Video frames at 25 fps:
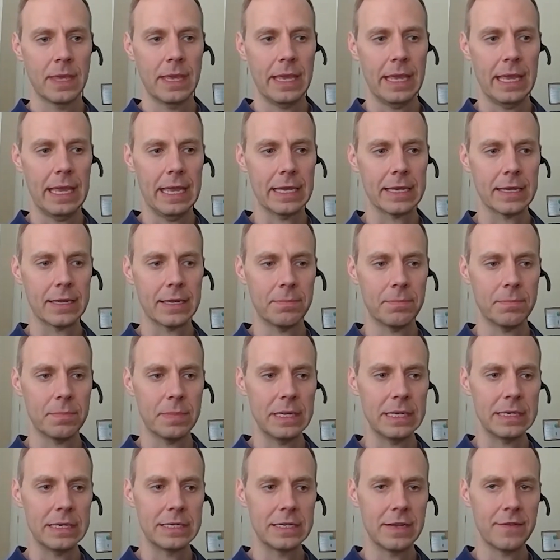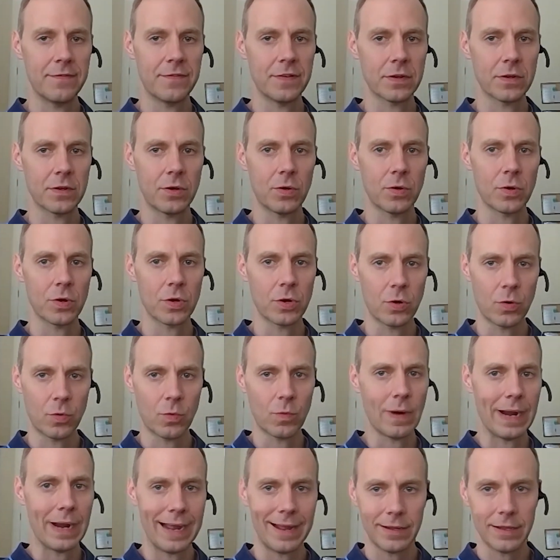it can be difficult
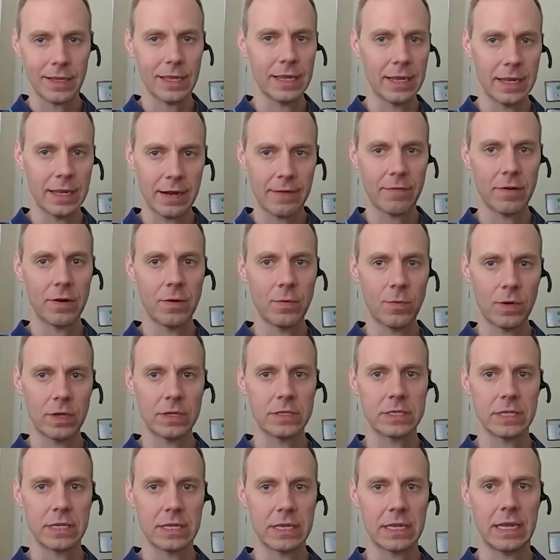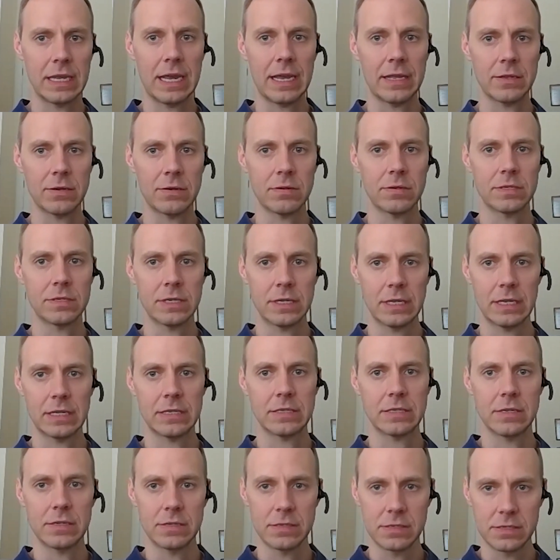corralling everyone together to
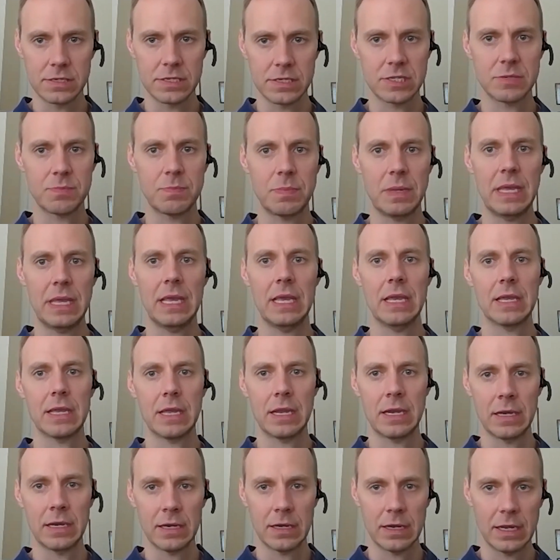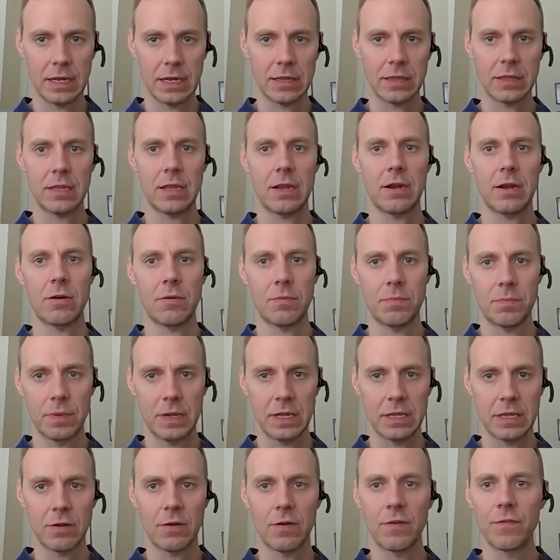get to speak and get their
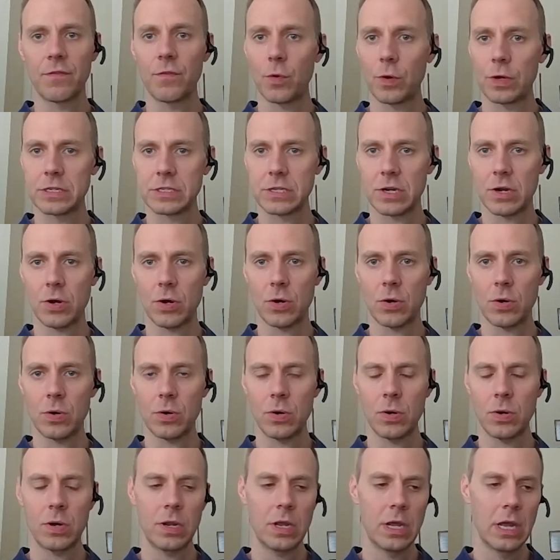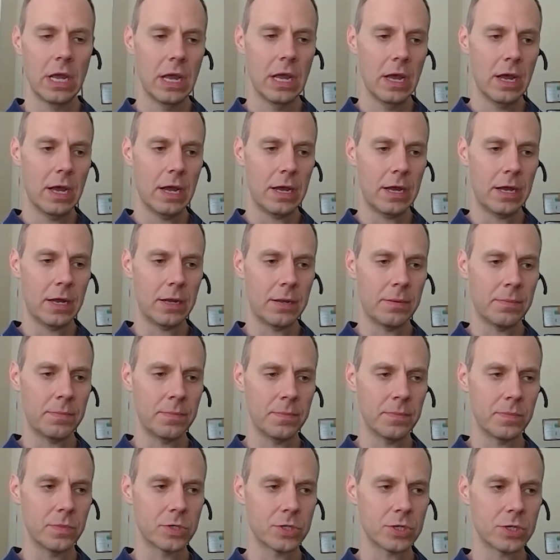voice heard.
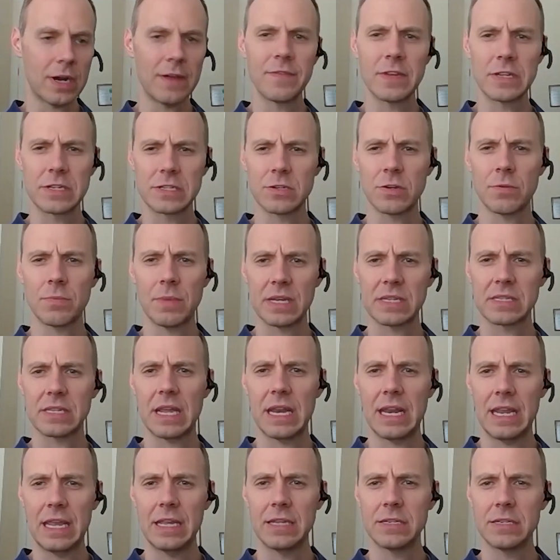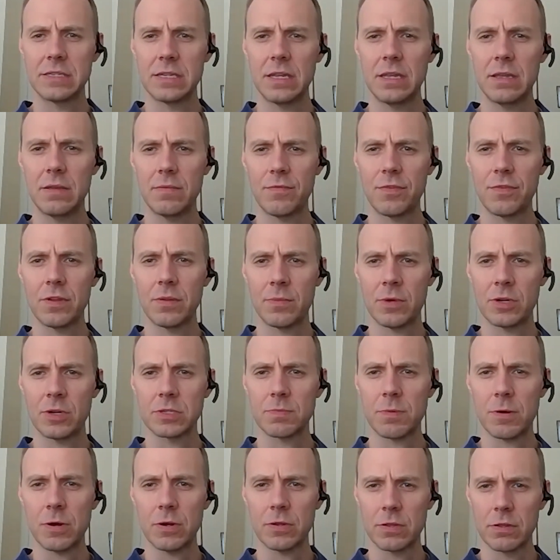Tribevest still makes that easy for the
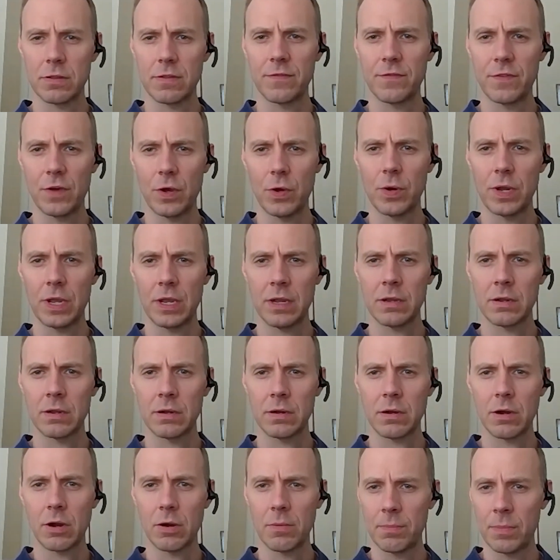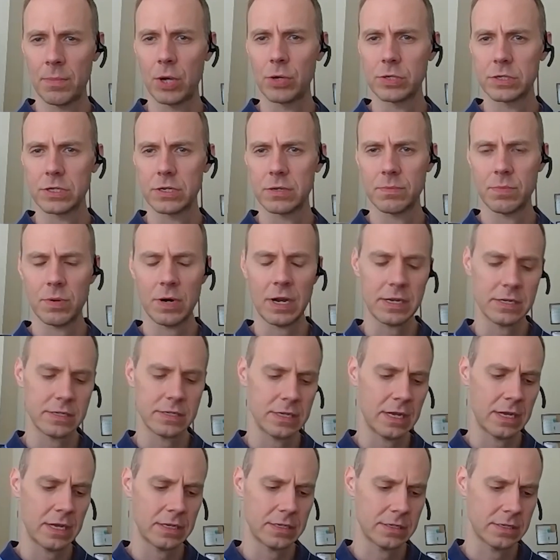most part through the voting or motion
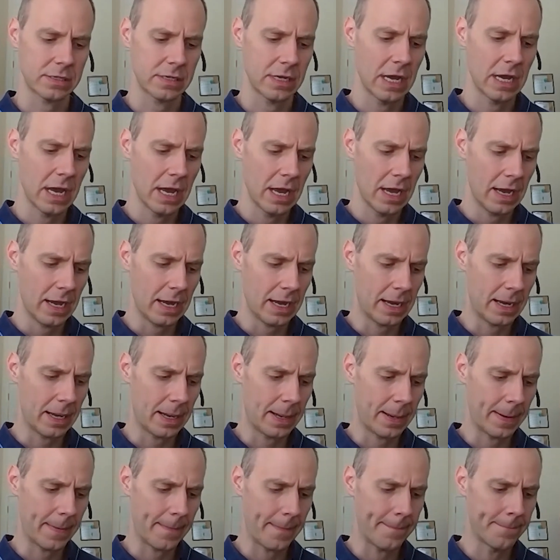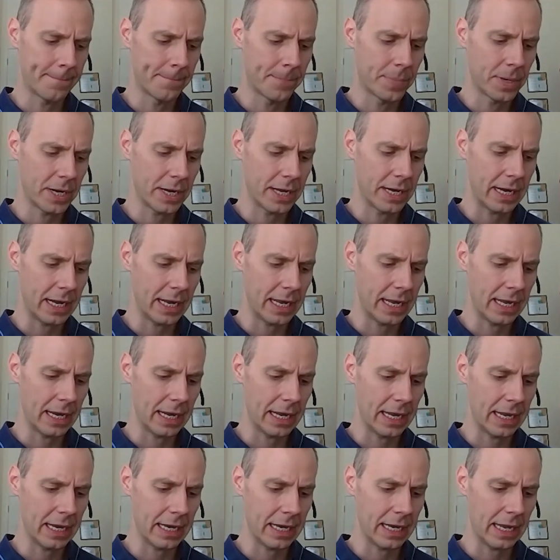process. But
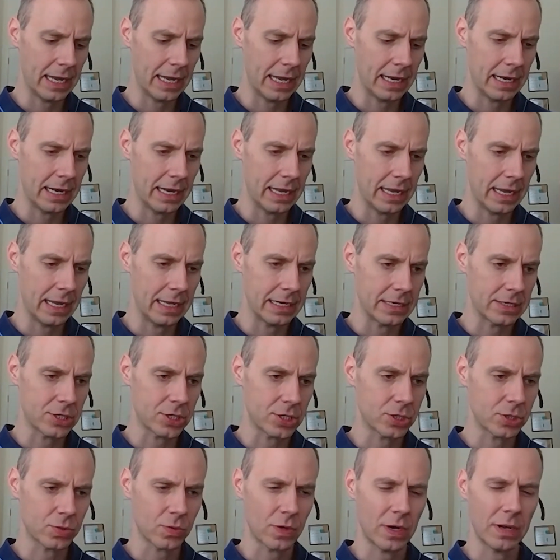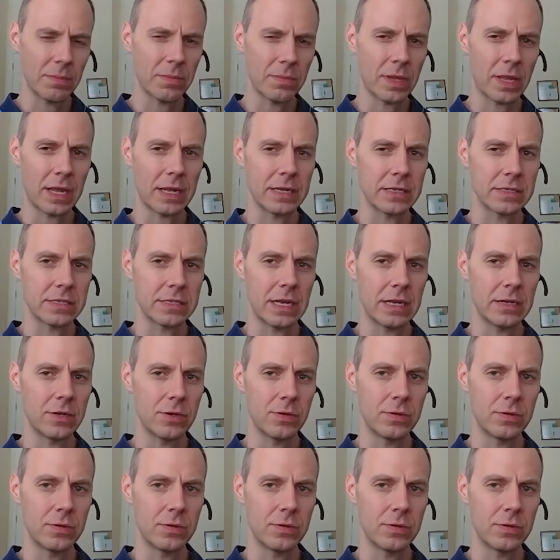it streamlines that due